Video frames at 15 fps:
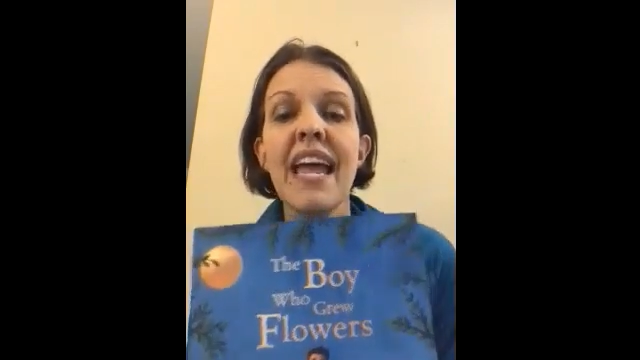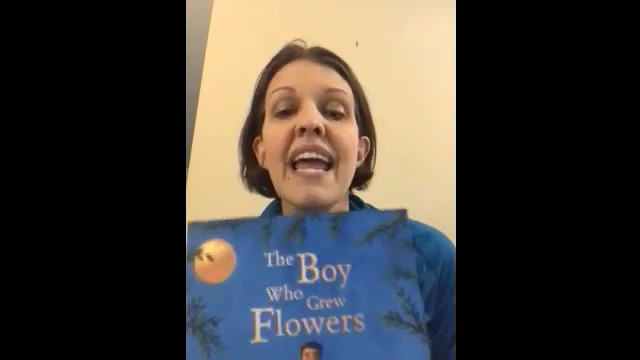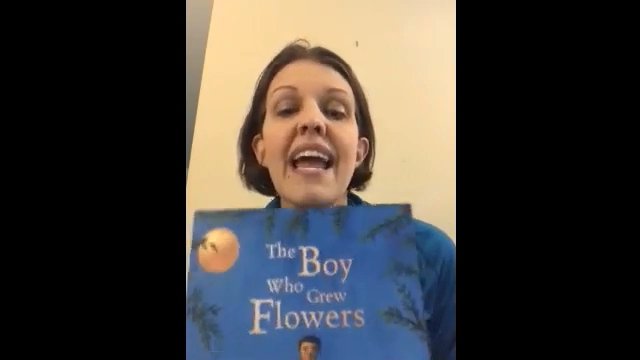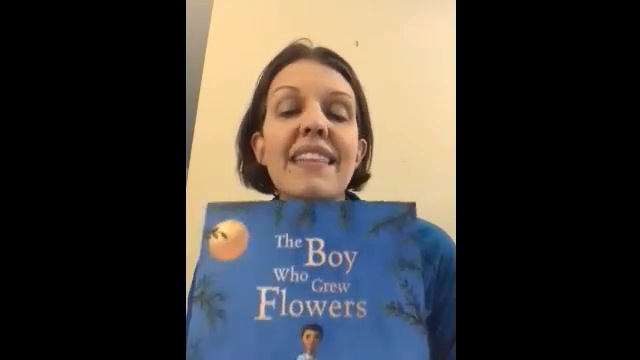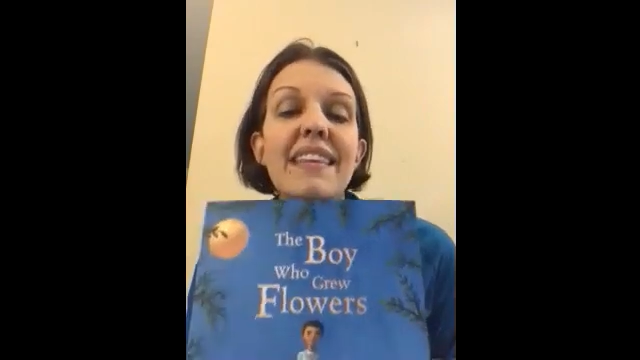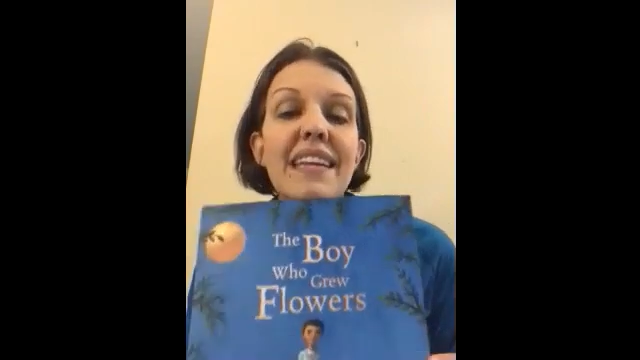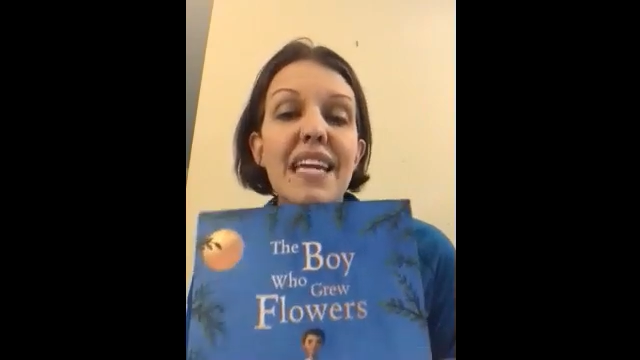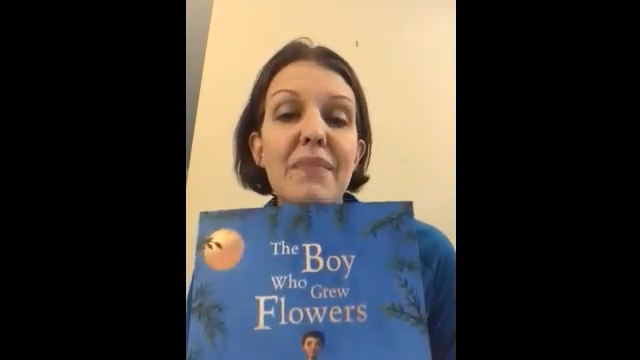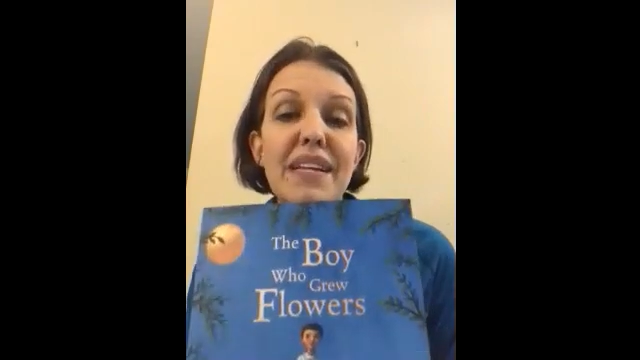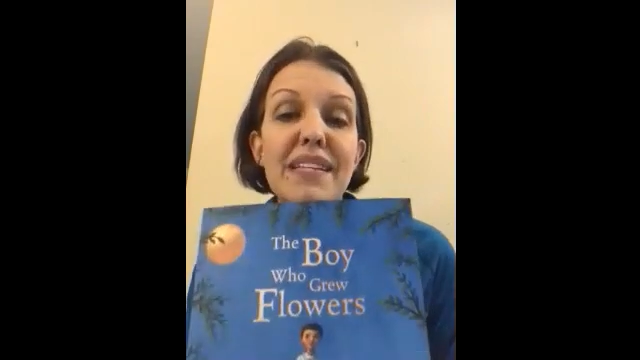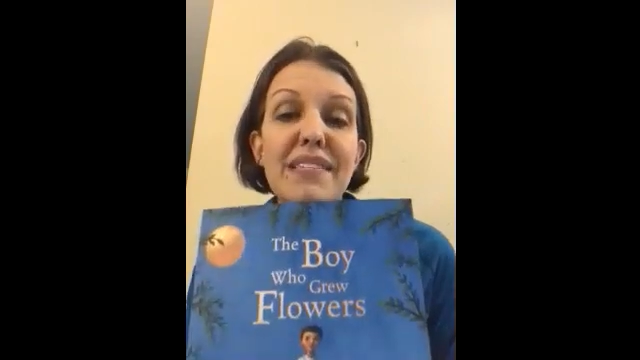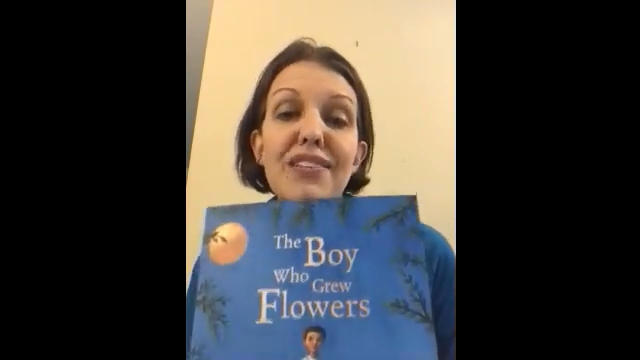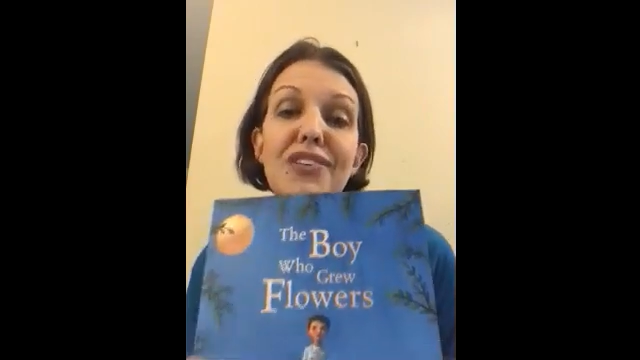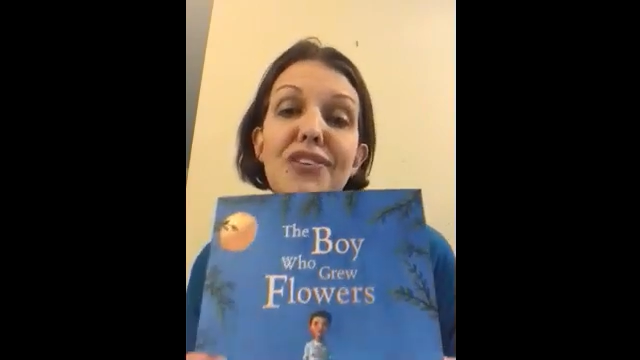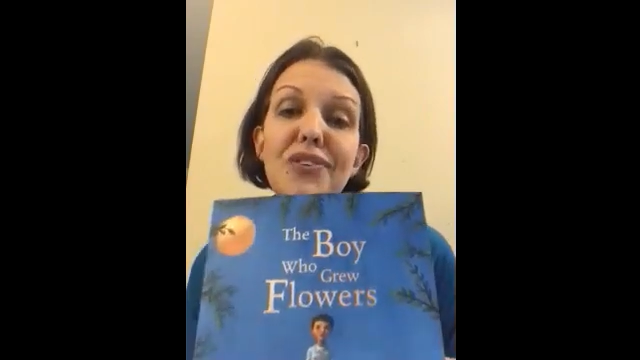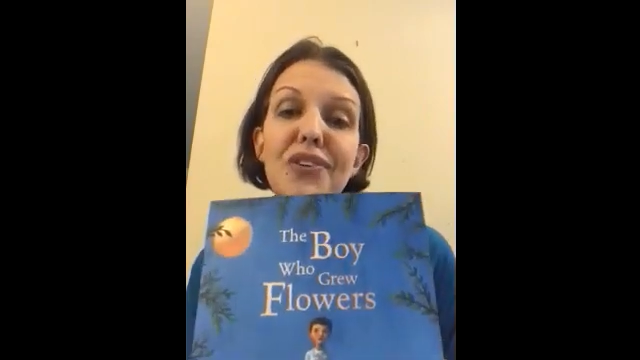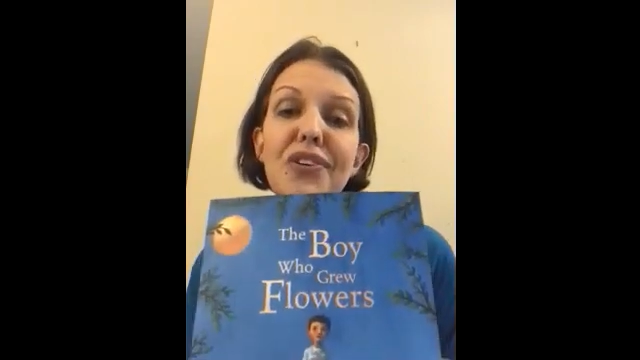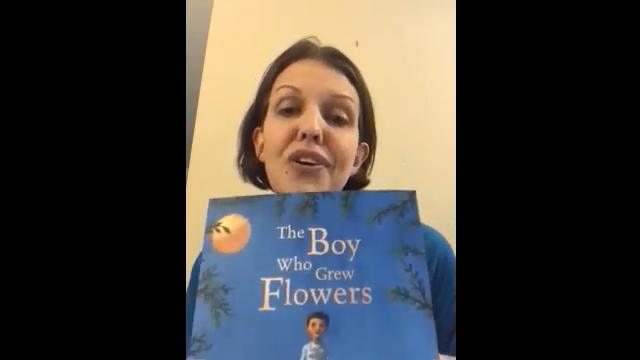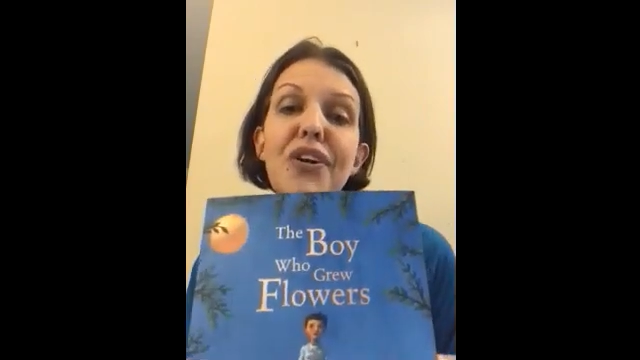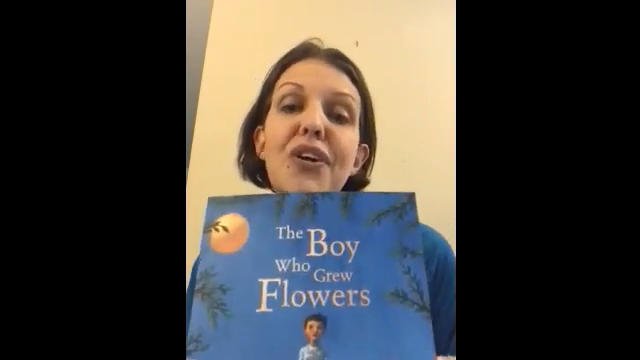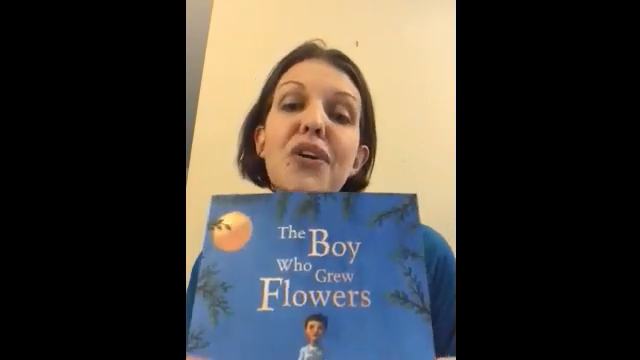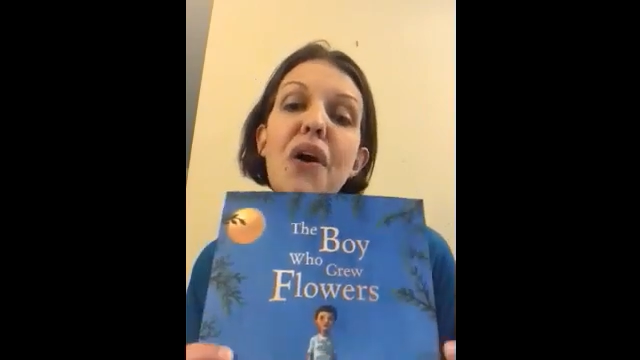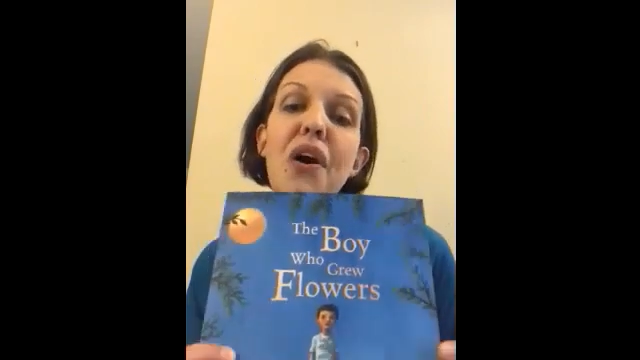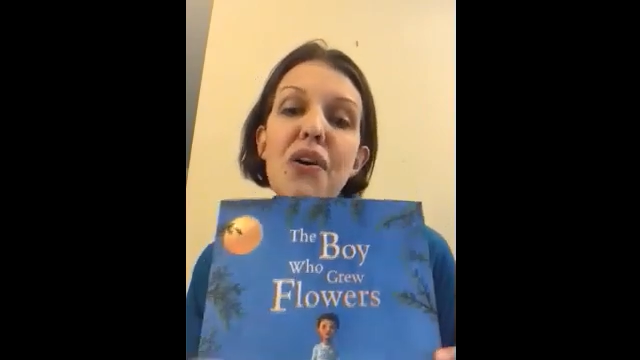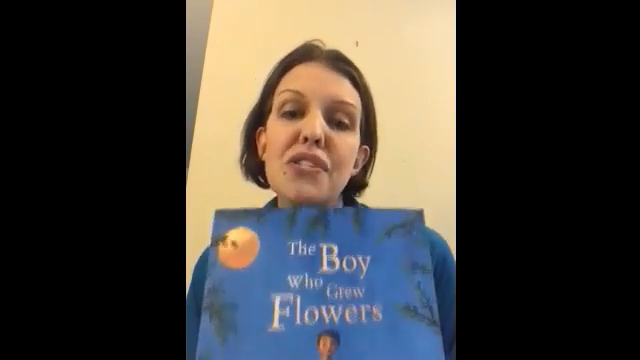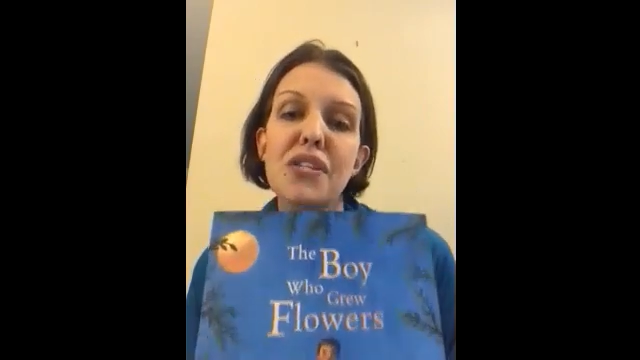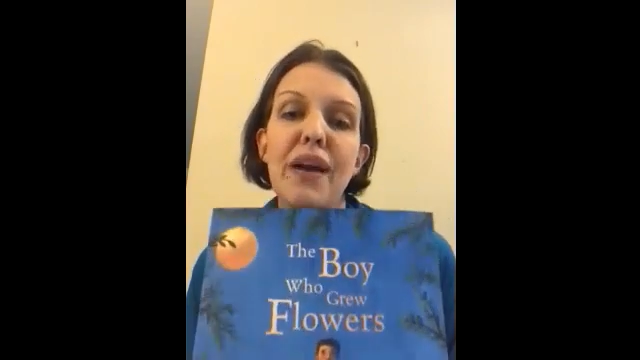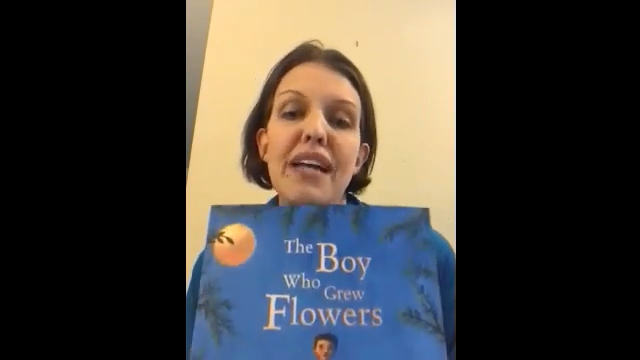And then he meets a little girl who also